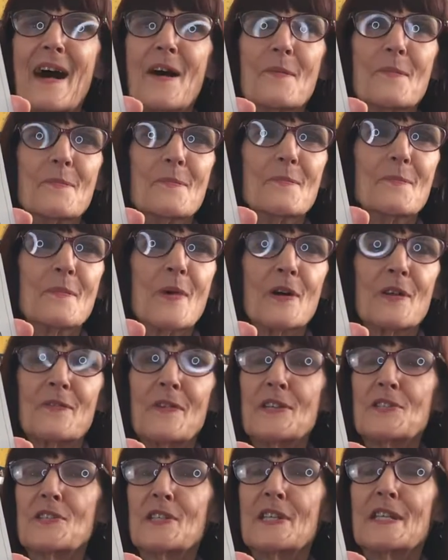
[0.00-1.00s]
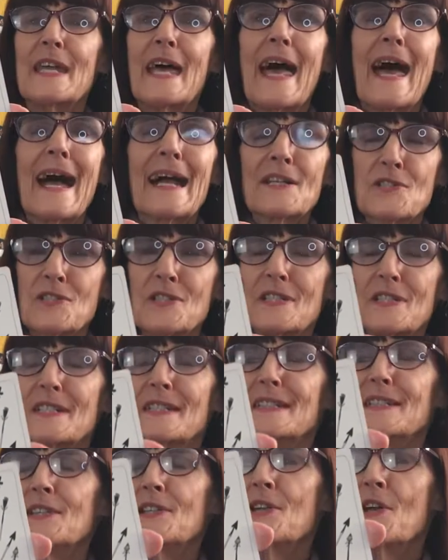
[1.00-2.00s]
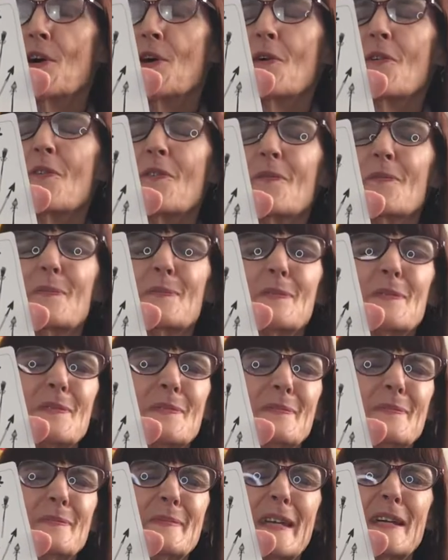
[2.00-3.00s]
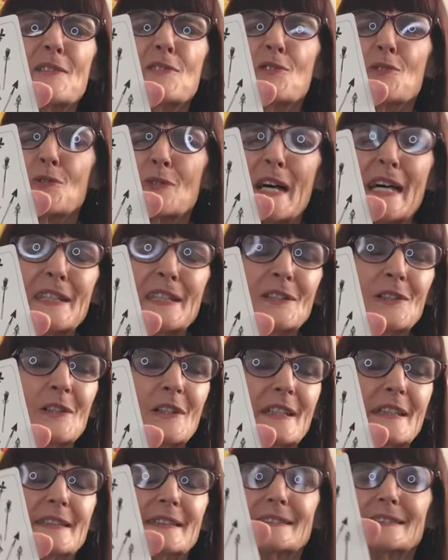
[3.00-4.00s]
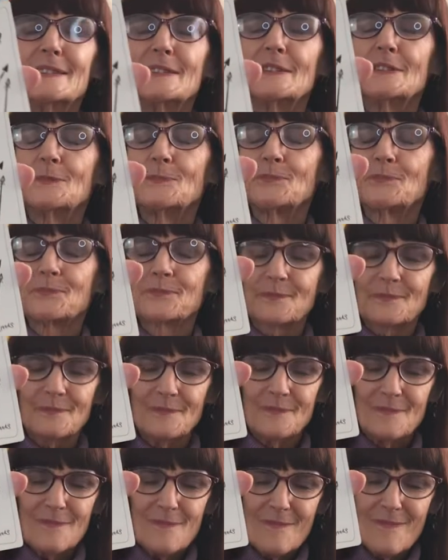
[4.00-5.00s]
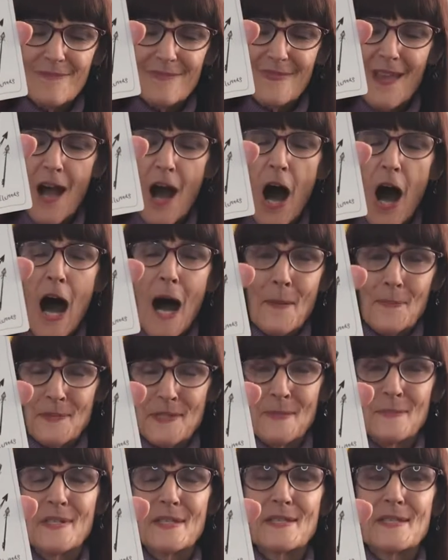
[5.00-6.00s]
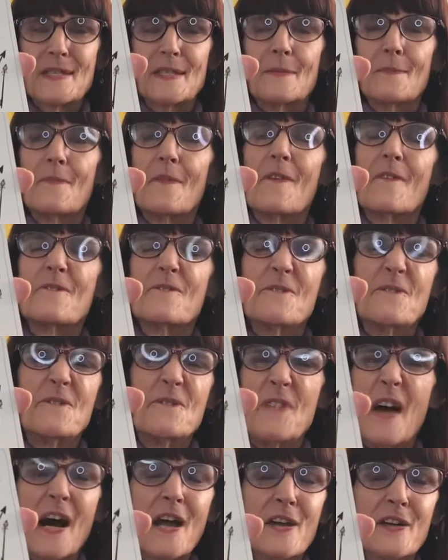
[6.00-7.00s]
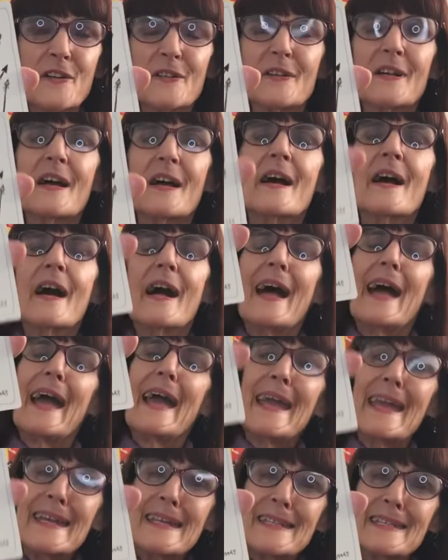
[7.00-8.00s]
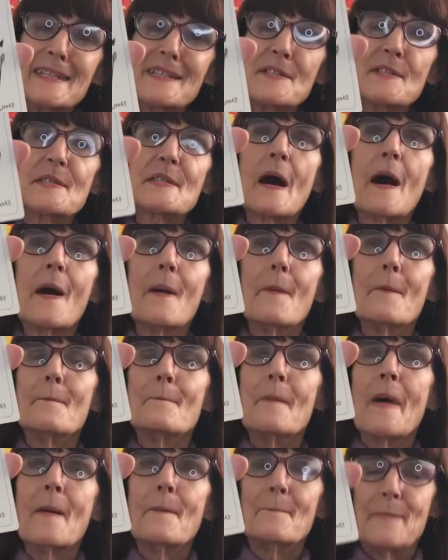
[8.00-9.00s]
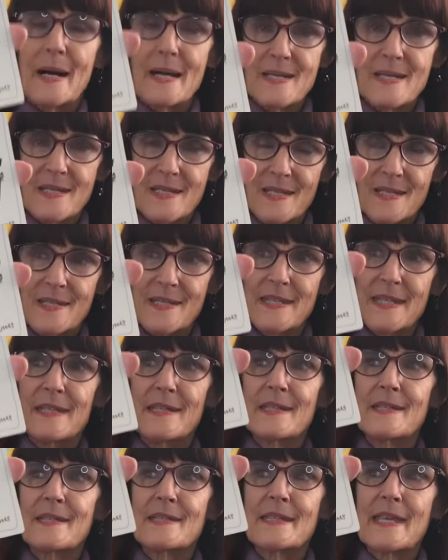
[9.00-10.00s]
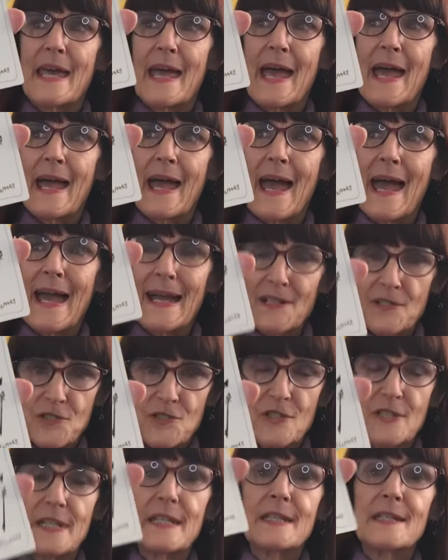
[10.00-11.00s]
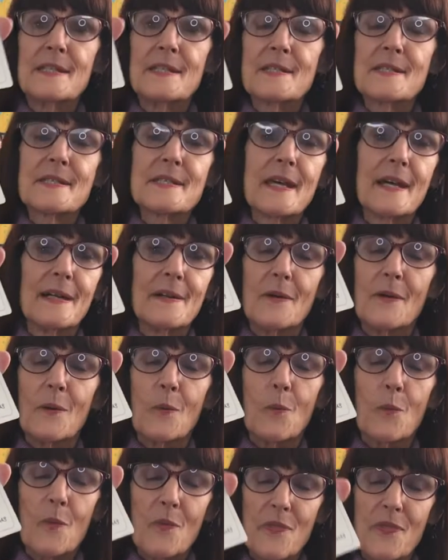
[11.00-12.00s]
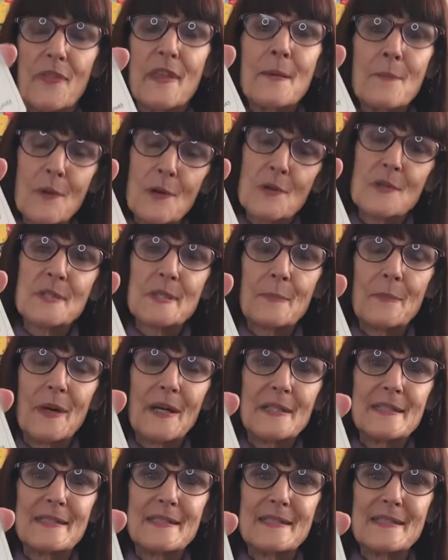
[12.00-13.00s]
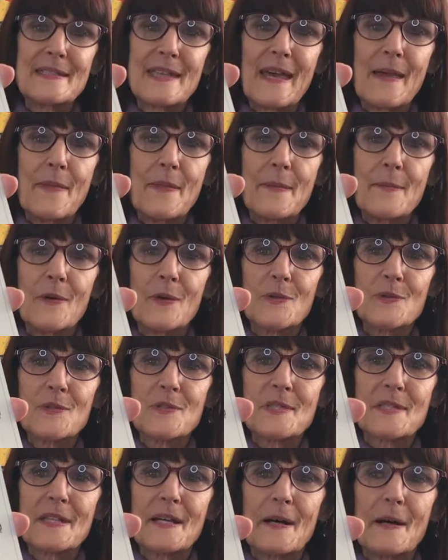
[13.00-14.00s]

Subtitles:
motivation, action, adrenaline, optimism, fire. 8 is abundance. It is action. It is the most abundant and the most